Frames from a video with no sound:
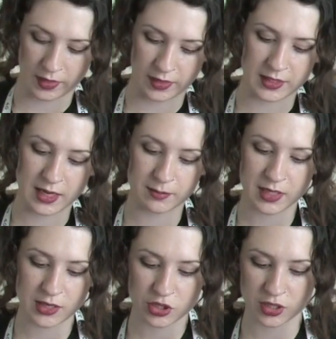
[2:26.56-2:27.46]
The
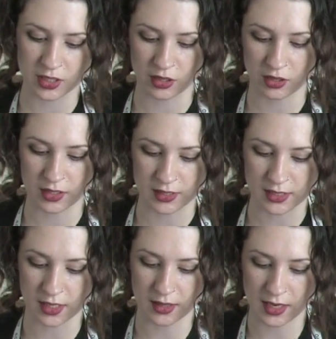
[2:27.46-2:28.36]
temptation here
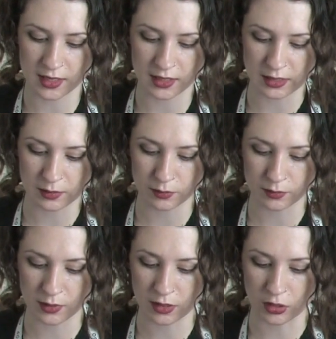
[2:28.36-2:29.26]
is to then
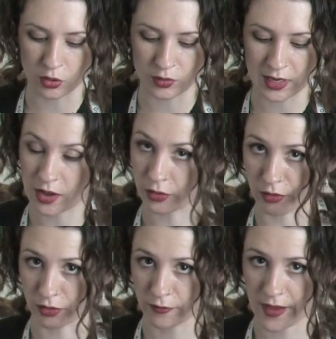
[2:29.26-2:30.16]
go down
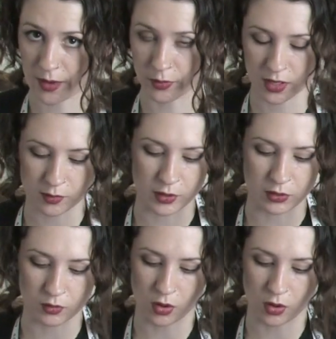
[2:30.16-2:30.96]
through the fabric, but you